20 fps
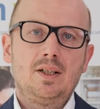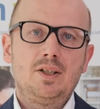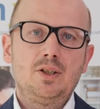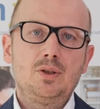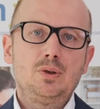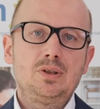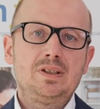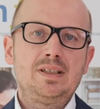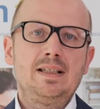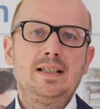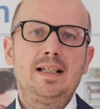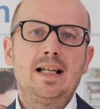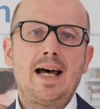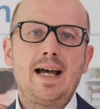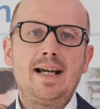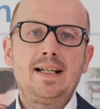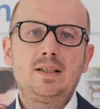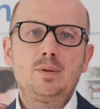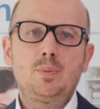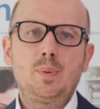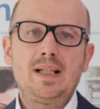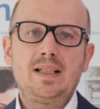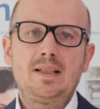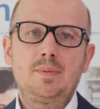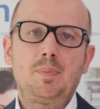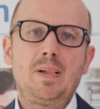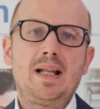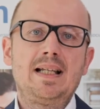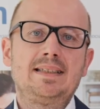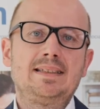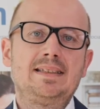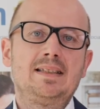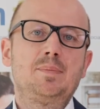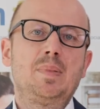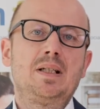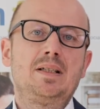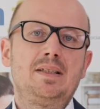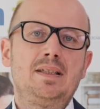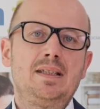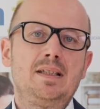using lightweight plastic
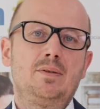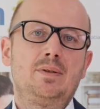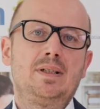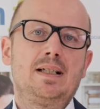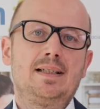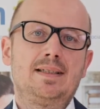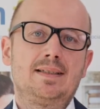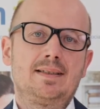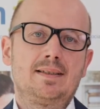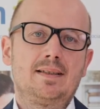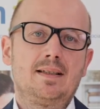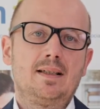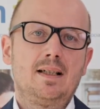materials.